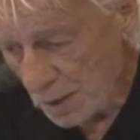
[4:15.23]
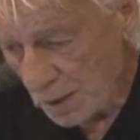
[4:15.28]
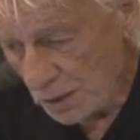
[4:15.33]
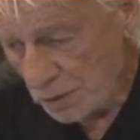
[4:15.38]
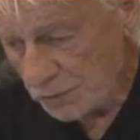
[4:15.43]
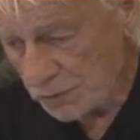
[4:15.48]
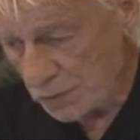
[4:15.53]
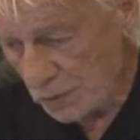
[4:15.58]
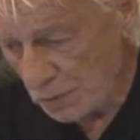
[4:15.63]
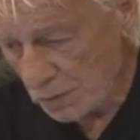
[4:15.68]

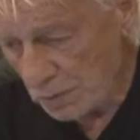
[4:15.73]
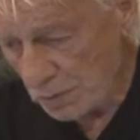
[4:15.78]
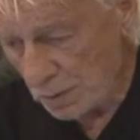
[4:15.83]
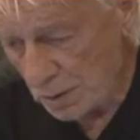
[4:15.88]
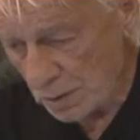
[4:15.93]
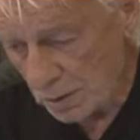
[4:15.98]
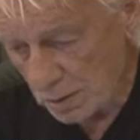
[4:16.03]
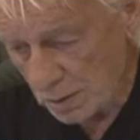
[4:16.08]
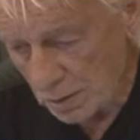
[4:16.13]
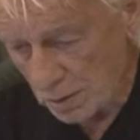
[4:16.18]
So,
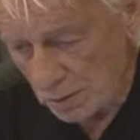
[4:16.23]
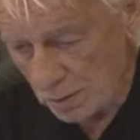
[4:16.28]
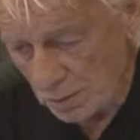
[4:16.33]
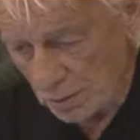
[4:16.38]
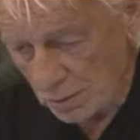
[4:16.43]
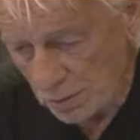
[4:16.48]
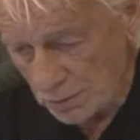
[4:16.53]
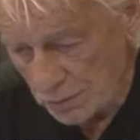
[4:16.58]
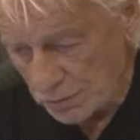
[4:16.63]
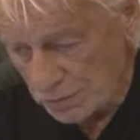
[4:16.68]

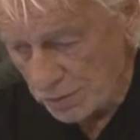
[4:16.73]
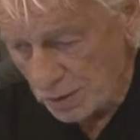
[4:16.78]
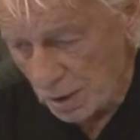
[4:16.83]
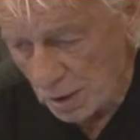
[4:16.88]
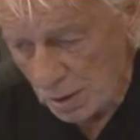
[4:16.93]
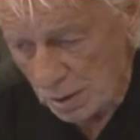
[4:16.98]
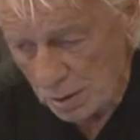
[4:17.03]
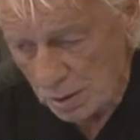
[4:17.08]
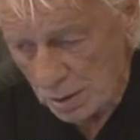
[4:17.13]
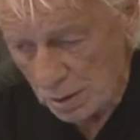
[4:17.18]
there's not
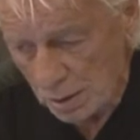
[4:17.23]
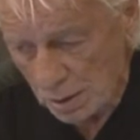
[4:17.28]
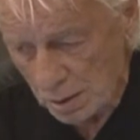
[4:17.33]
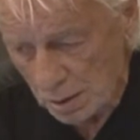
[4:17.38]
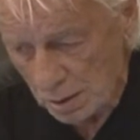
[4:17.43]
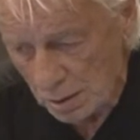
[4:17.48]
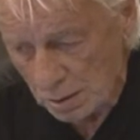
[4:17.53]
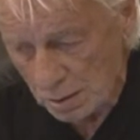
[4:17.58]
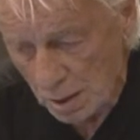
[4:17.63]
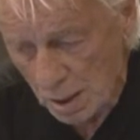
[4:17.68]
a
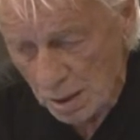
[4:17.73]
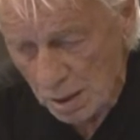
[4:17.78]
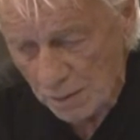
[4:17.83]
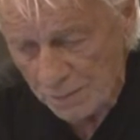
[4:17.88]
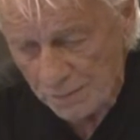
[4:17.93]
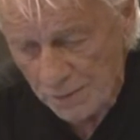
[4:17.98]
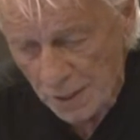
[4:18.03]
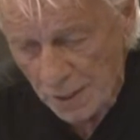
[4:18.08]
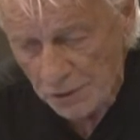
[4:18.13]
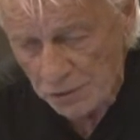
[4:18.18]
lot of
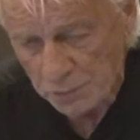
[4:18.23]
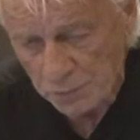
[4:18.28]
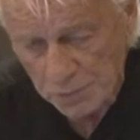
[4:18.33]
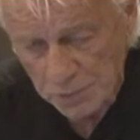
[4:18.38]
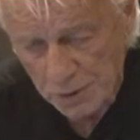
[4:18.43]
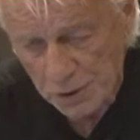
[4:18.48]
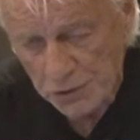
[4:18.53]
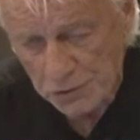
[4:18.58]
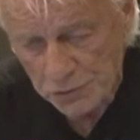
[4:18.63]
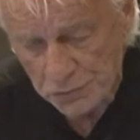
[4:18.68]

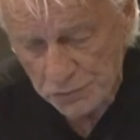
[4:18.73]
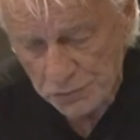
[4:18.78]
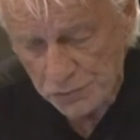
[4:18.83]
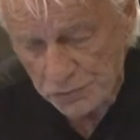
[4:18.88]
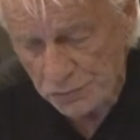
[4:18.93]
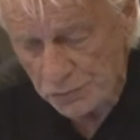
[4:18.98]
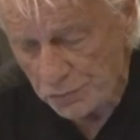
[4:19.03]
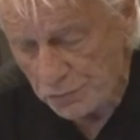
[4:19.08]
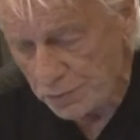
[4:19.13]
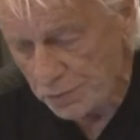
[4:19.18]
explanation
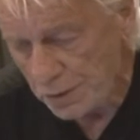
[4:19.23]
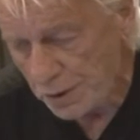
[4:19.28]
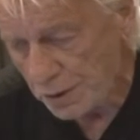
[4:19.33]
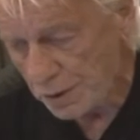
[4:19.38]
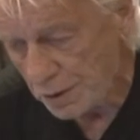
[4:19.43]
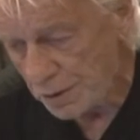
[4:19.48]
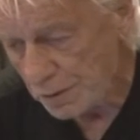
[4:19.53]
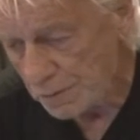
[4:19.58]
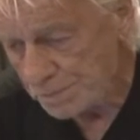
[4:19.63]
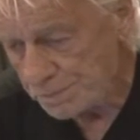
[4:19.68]
to do
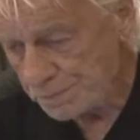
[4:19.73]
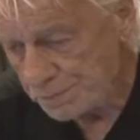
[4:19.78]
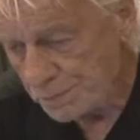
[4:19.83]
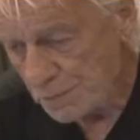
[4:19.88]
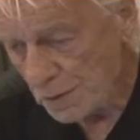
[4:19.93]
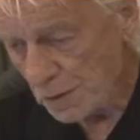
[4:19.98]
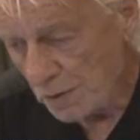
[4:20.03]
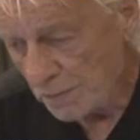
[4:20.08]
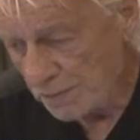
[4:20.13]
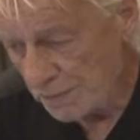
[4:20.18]
here
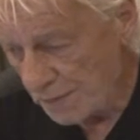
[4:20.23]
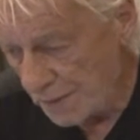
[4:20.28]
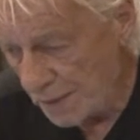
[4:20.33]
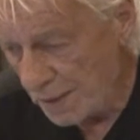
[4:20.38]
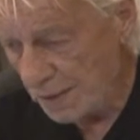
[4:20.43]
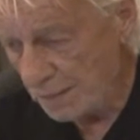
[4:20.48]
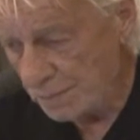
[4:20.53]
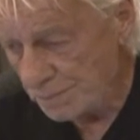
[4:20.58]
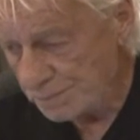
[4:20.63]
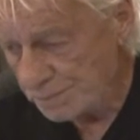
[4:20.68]
for
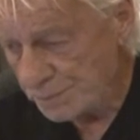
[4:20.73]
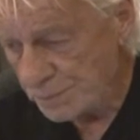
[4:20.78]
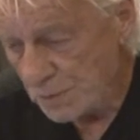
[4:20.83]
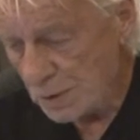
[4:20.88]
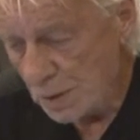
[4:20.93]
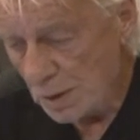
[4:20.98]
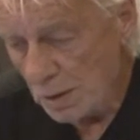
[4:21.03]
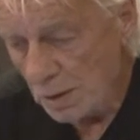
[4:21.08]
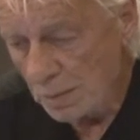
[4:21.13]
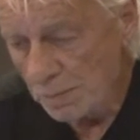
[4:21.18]
them.
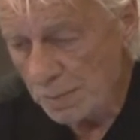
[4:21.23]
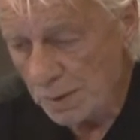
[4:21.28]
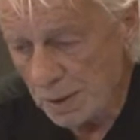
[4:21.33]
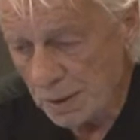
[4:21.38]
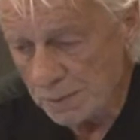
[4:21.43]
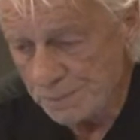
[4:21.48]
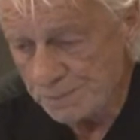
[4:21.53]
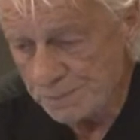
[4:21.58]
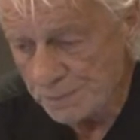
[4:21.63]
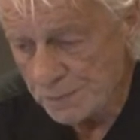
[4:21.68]
But,
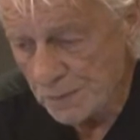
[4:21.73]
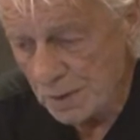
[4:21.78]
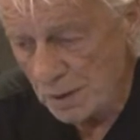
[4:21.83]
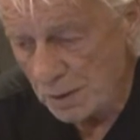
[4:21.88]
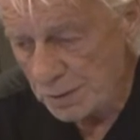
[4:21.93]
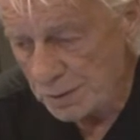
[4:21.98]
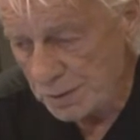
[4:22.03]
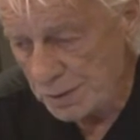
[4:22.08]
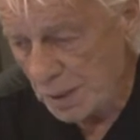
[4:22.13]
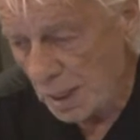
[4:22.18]

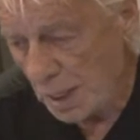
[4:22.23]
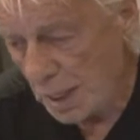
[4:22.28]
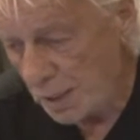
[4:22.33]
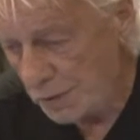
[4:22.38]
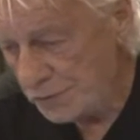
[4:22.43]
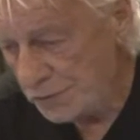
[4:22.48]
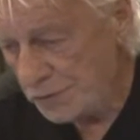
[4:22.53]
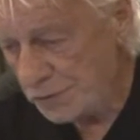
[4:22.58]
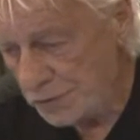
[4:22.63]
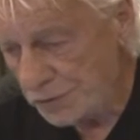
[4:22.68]
guys,
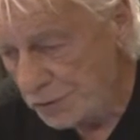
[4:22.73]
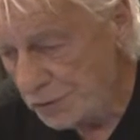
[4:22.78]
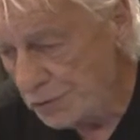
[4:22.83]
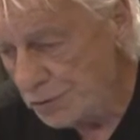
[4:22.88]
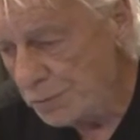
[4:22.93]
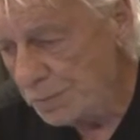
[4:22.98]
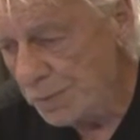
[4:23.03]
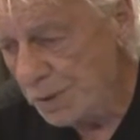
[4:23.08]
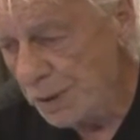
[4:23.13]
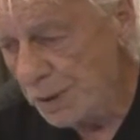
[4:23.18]
excuse
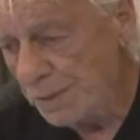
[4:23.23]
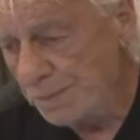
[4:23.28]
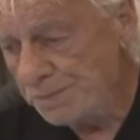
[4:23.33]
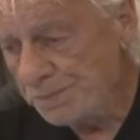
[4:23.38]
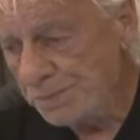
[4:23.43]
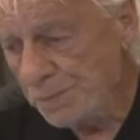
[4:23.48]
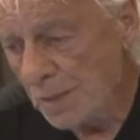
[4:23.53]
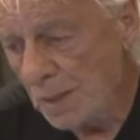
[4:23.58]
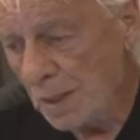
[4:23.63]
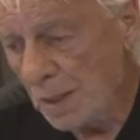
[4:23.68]
me,
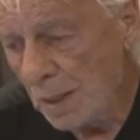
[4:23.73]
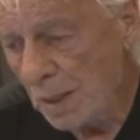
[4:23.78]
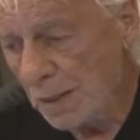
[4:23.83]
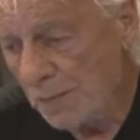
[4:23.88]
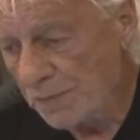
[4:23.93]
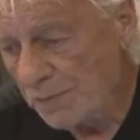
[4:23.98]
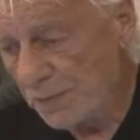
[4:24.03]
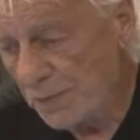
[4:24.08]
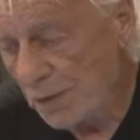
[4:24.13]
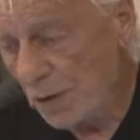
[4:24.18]

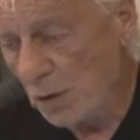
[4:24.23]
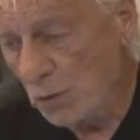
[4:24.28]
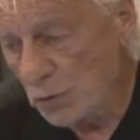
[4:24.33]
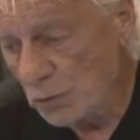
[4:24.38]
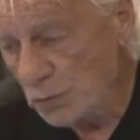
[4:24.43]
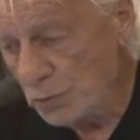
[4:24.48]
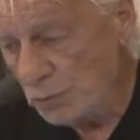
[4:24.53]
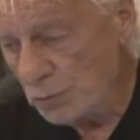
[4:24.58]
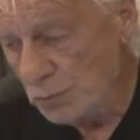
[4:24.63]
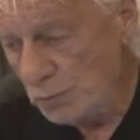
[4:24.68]
for those
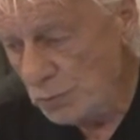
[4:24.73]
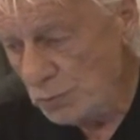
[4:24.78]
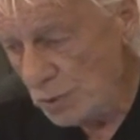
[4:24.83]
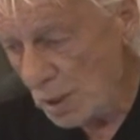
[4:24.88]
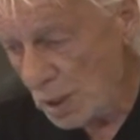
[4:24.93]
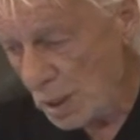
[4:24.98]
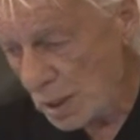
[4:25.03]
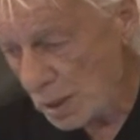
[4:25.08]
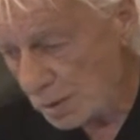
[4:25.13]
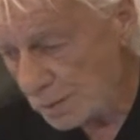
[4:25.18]
who do
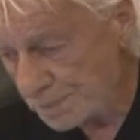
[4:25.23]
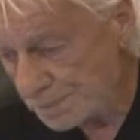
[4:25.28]
not